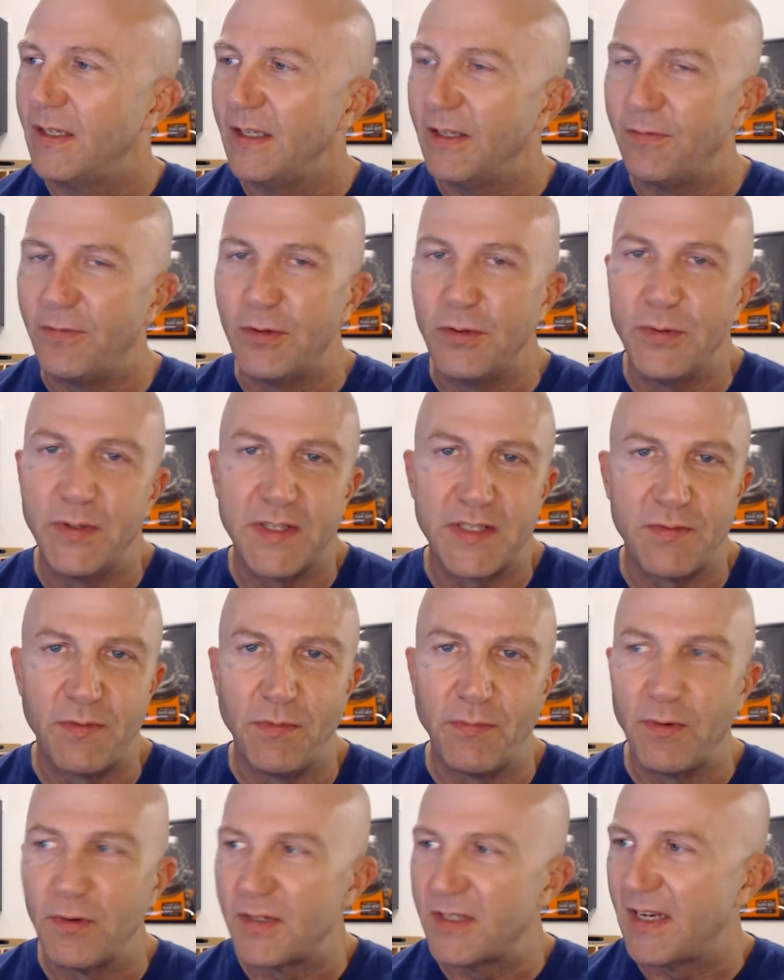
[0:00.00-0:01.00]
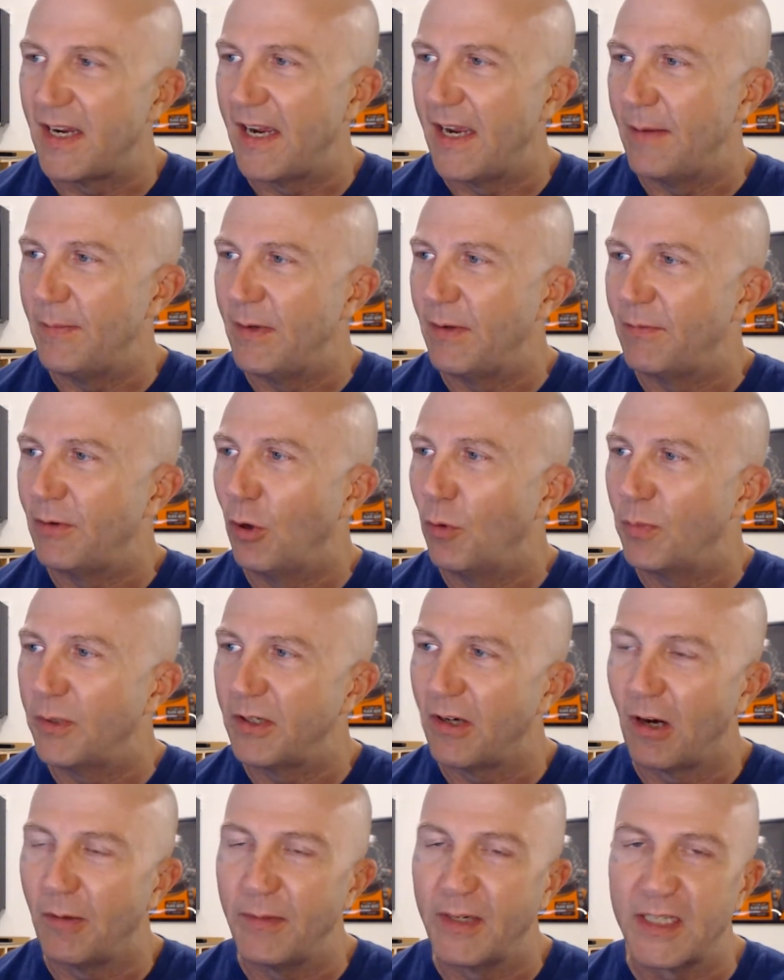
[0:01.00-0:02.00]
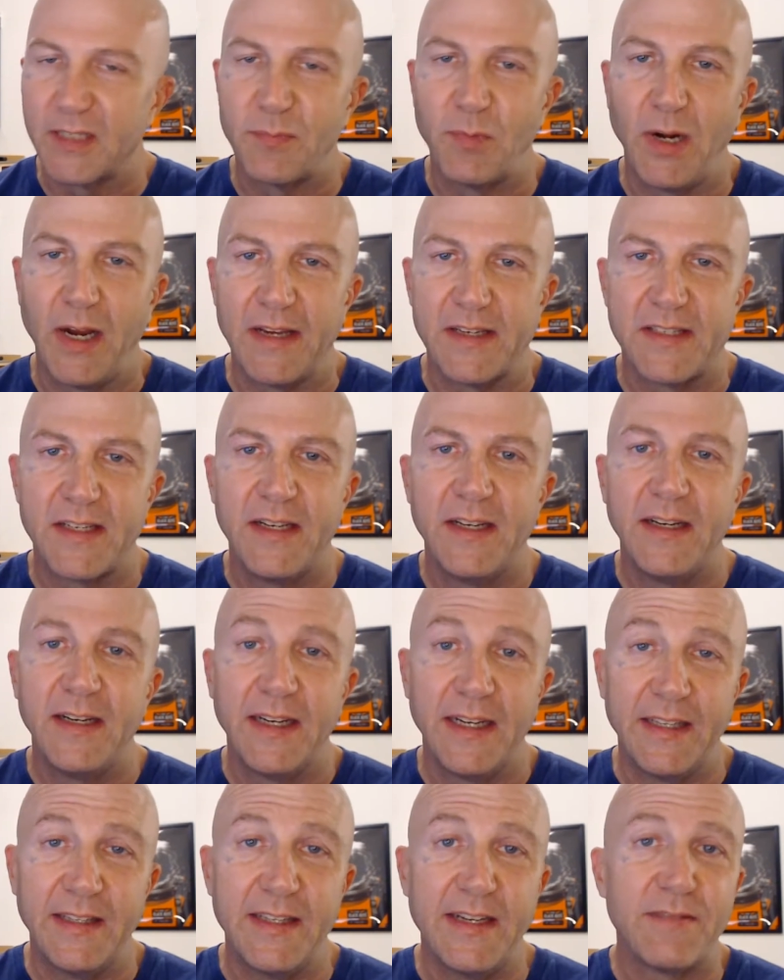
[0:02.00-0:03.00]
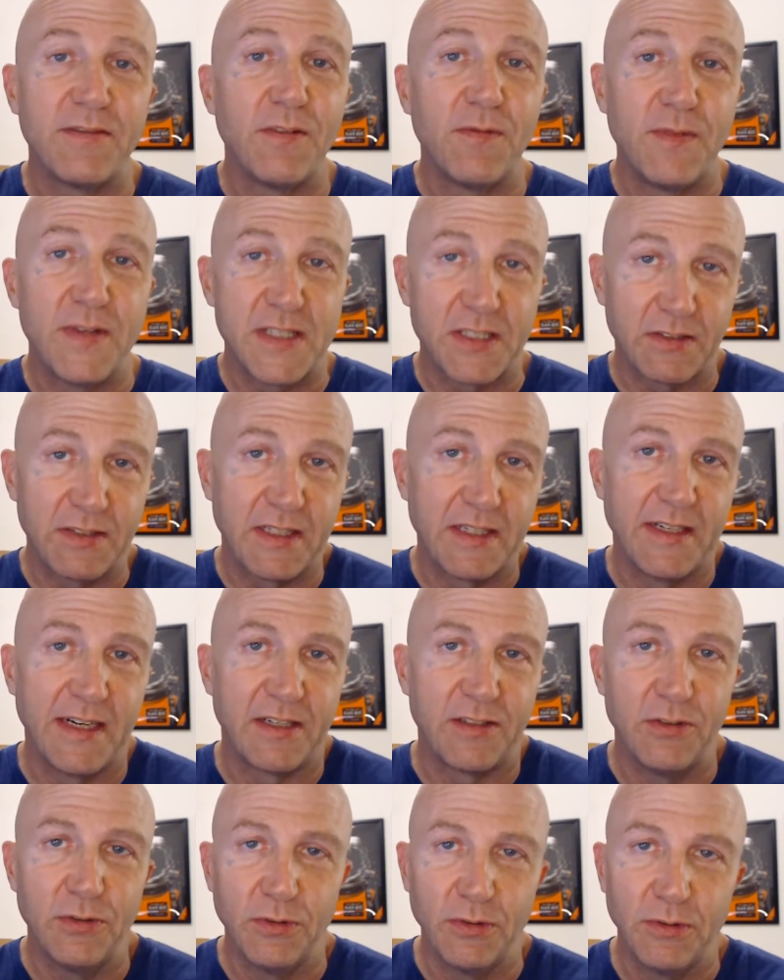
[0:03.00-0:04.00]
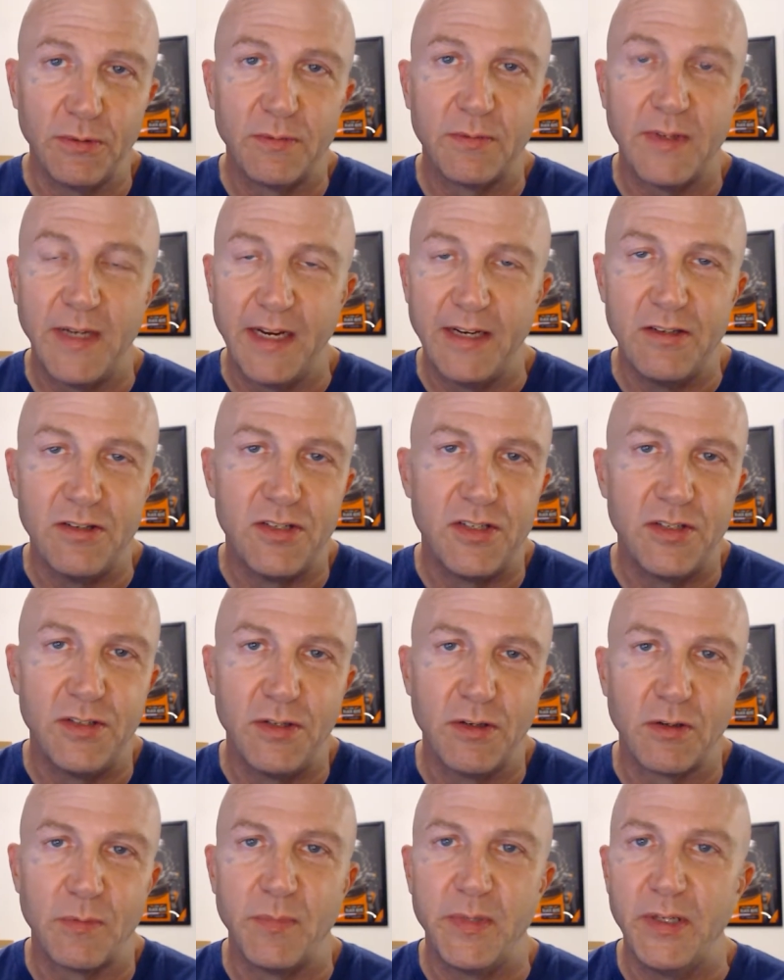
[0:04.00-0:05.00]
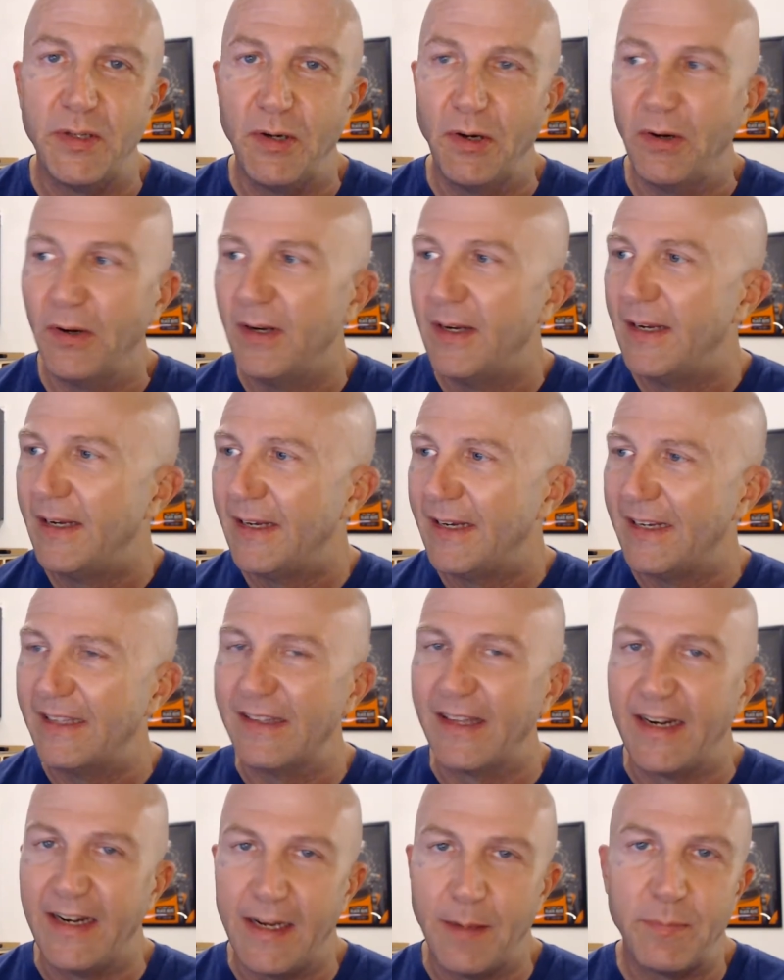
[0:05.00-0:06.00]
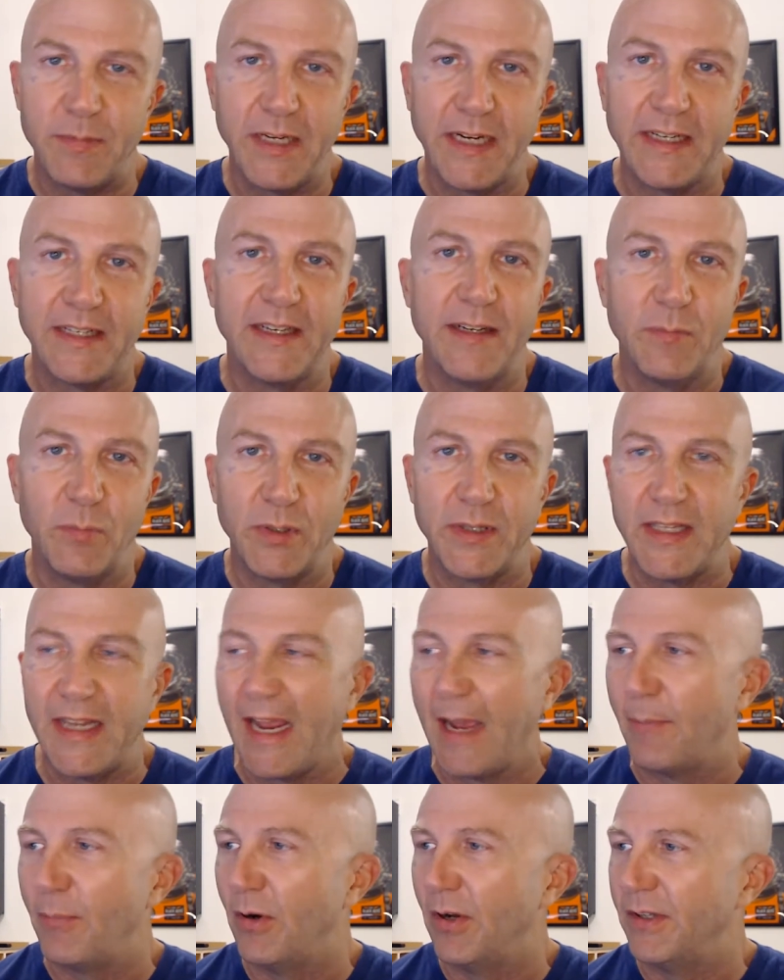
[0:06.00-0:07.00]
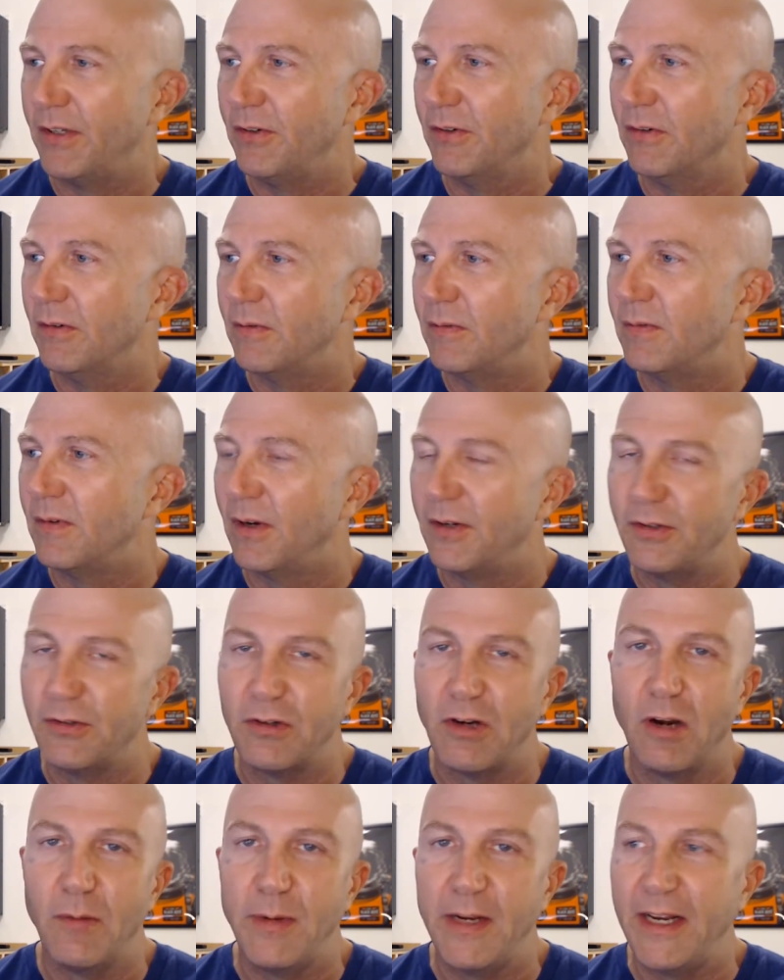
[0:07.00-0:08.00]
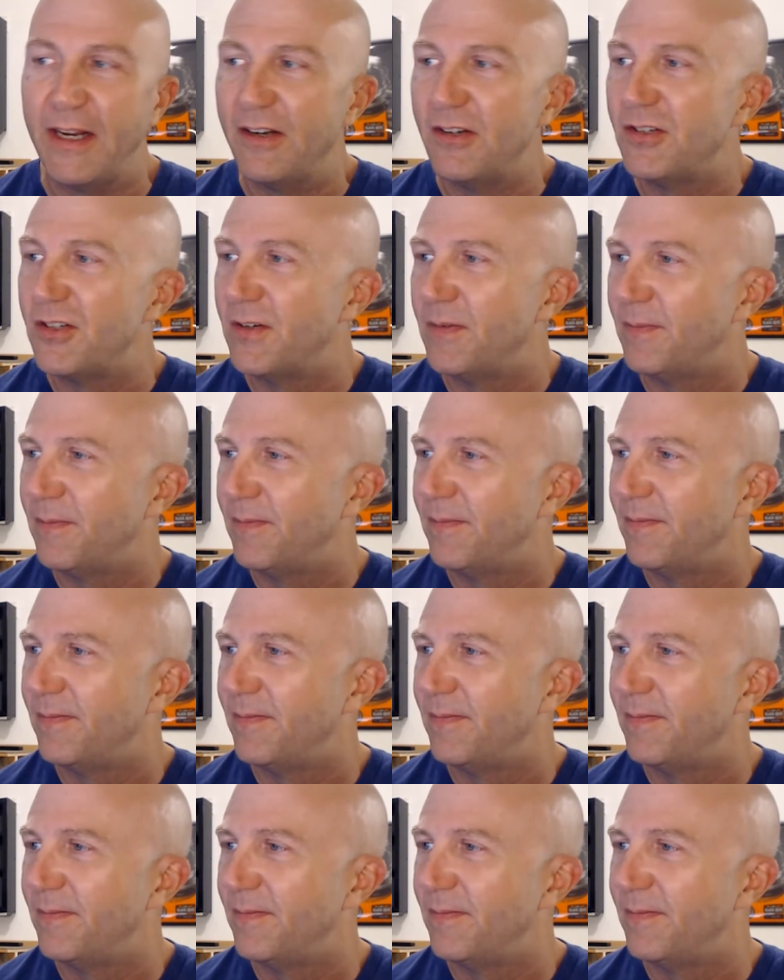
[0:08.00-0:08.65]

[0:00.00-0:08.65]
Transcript: if you're doing this for the first time, you have to open Garmin Express, and then you have to physically connect your Edge to your computer and let it update and put the app on your, on your Garmin Edge.